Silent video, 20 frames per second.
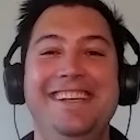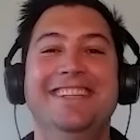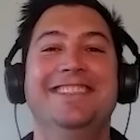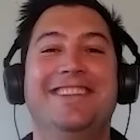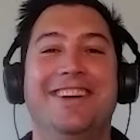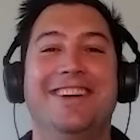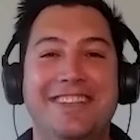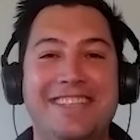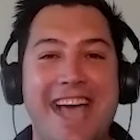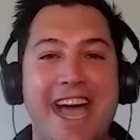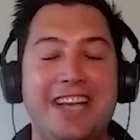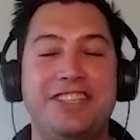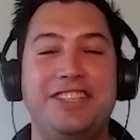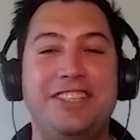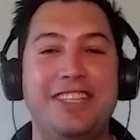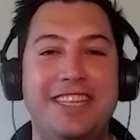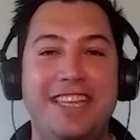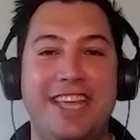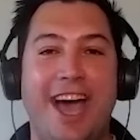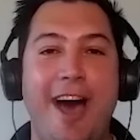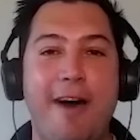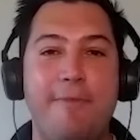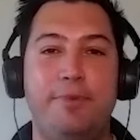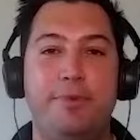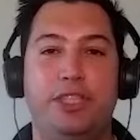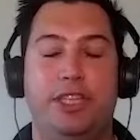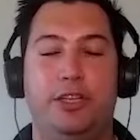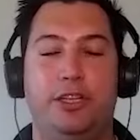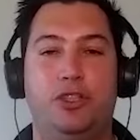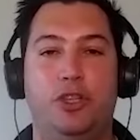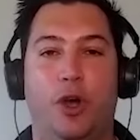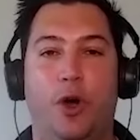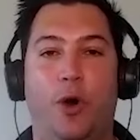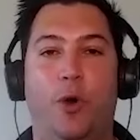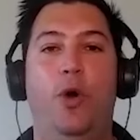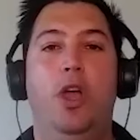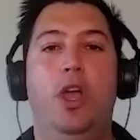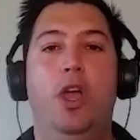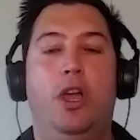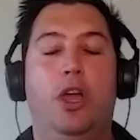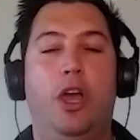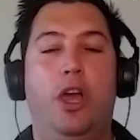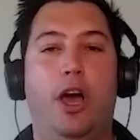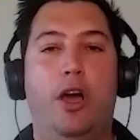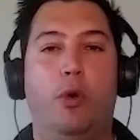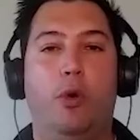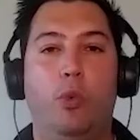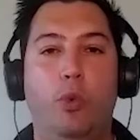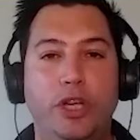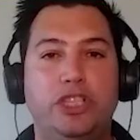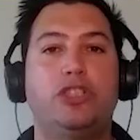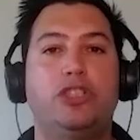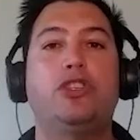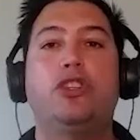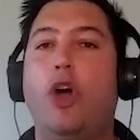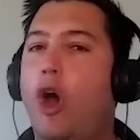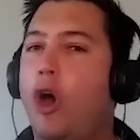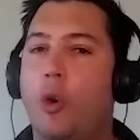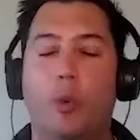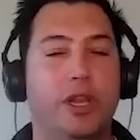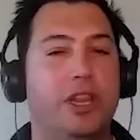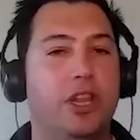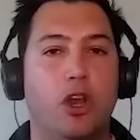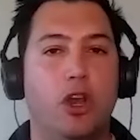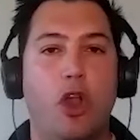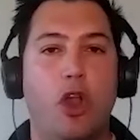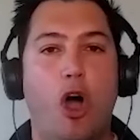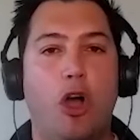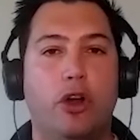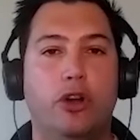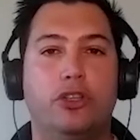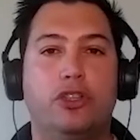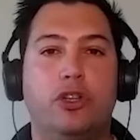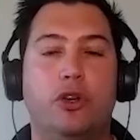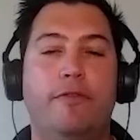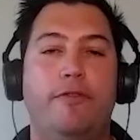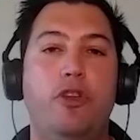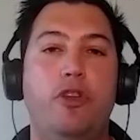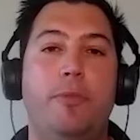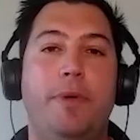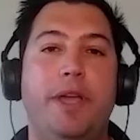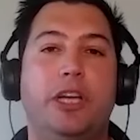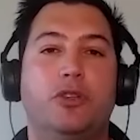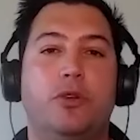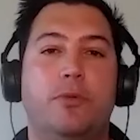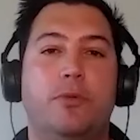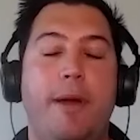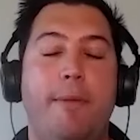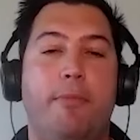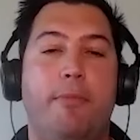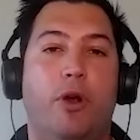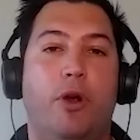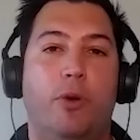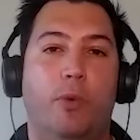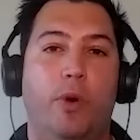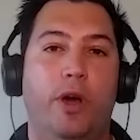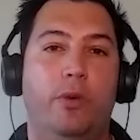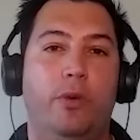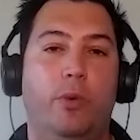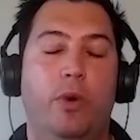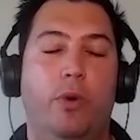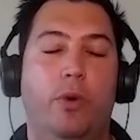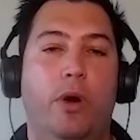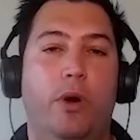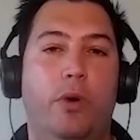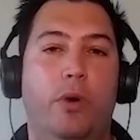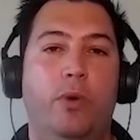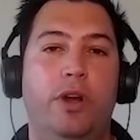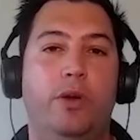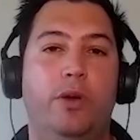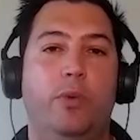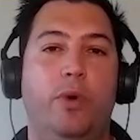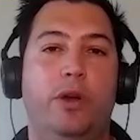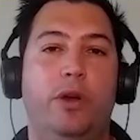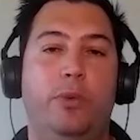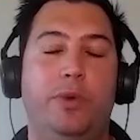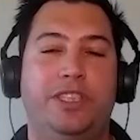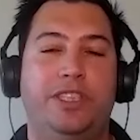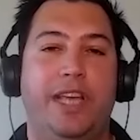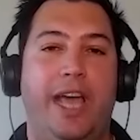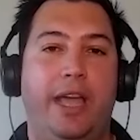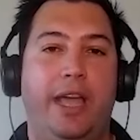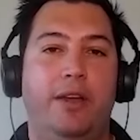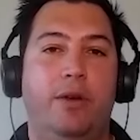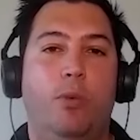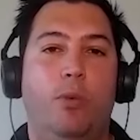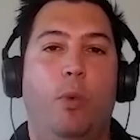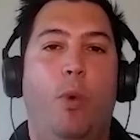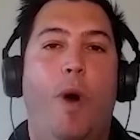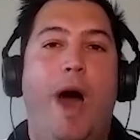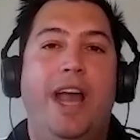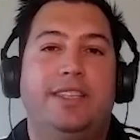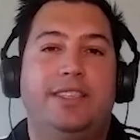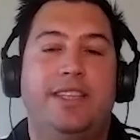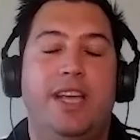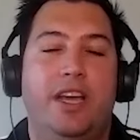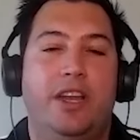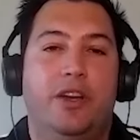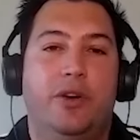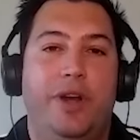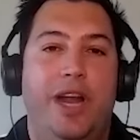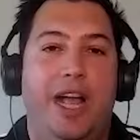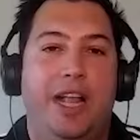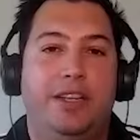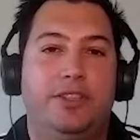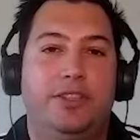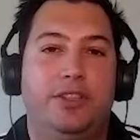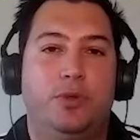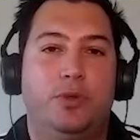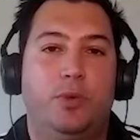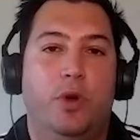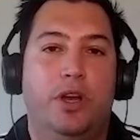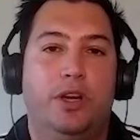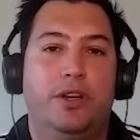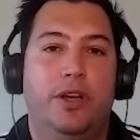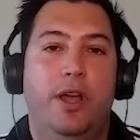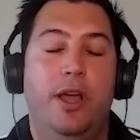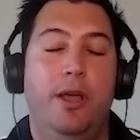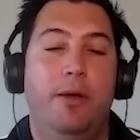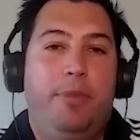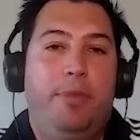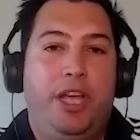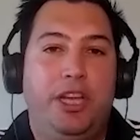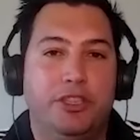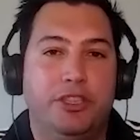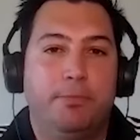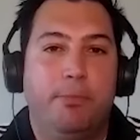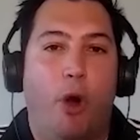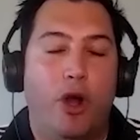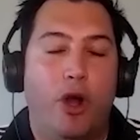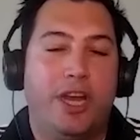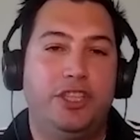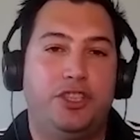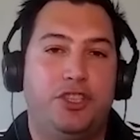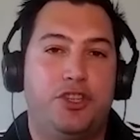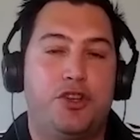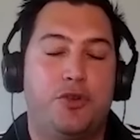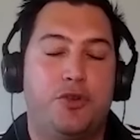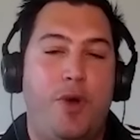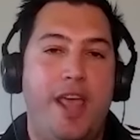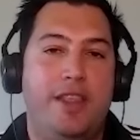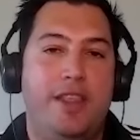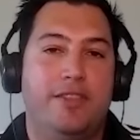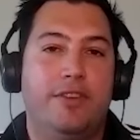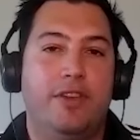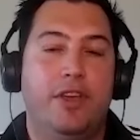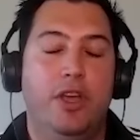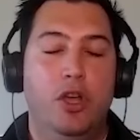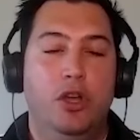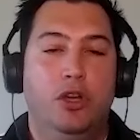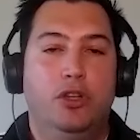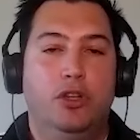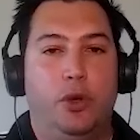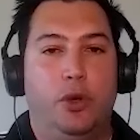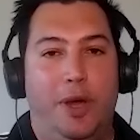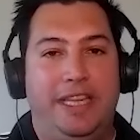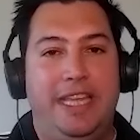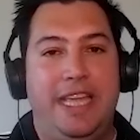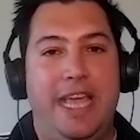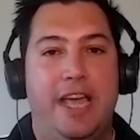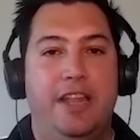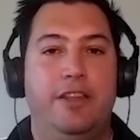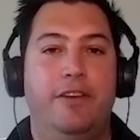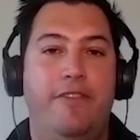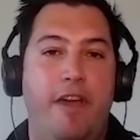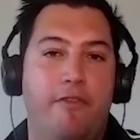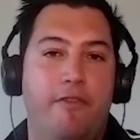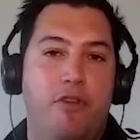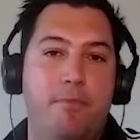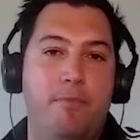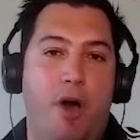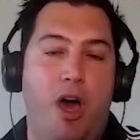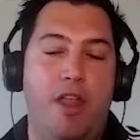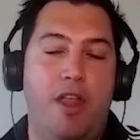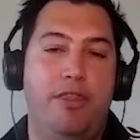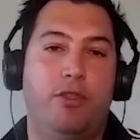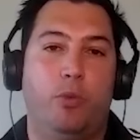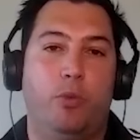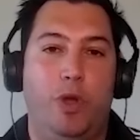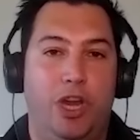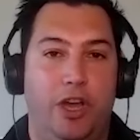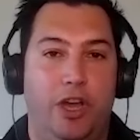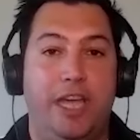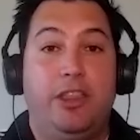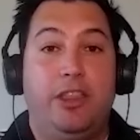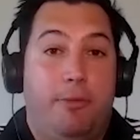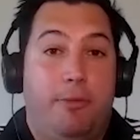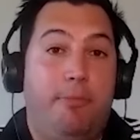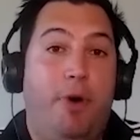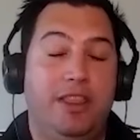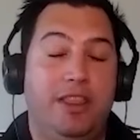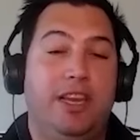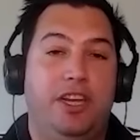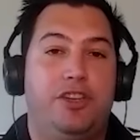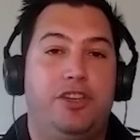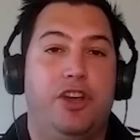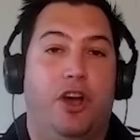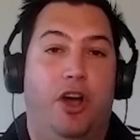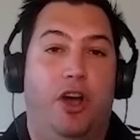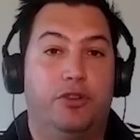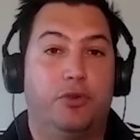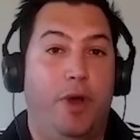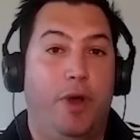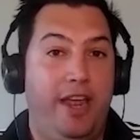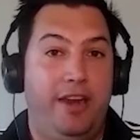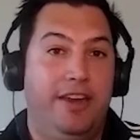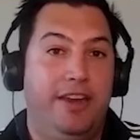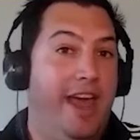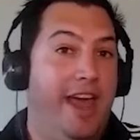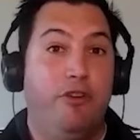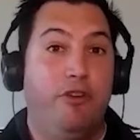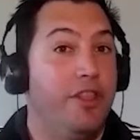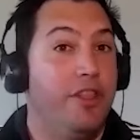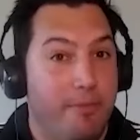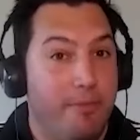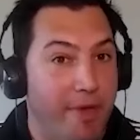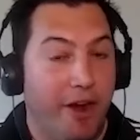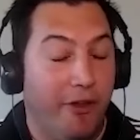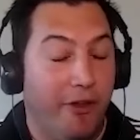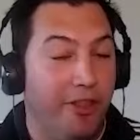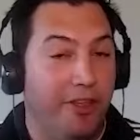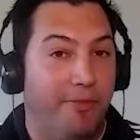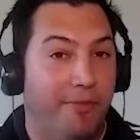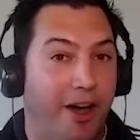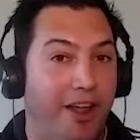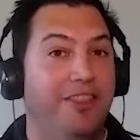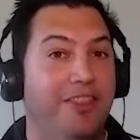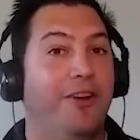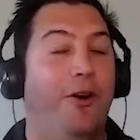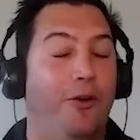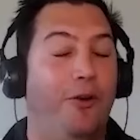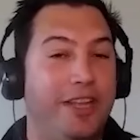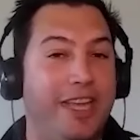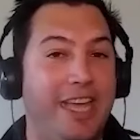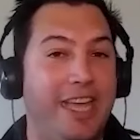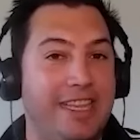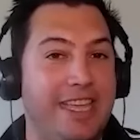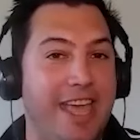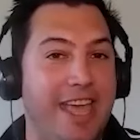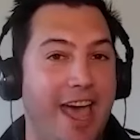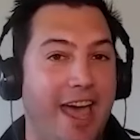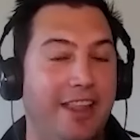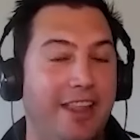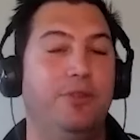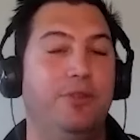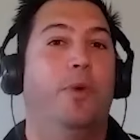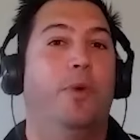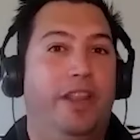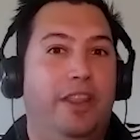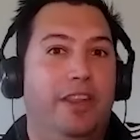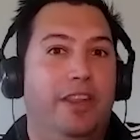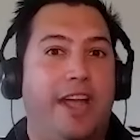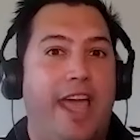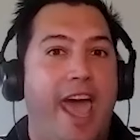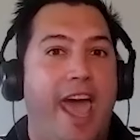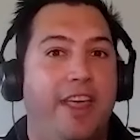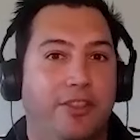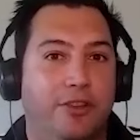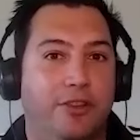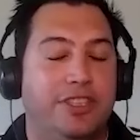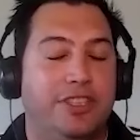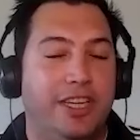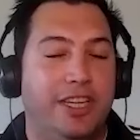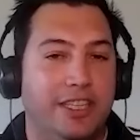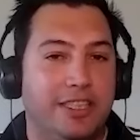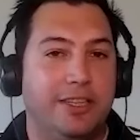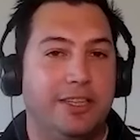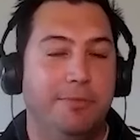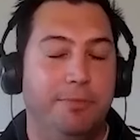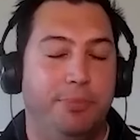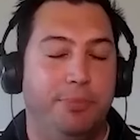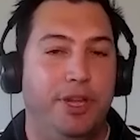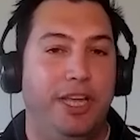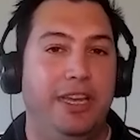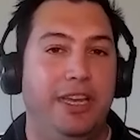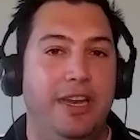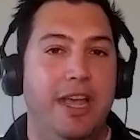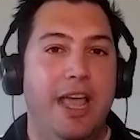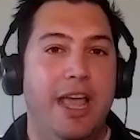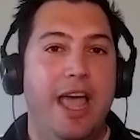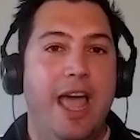So it's actually the opposite. So we start with the longer term view, because remember, what did we say? Why does technical analysis work? Because markets trend. So at the end of every month, we look at the monthly charts, right? Never in the middle of the month, only at the end when the candlestick is complete.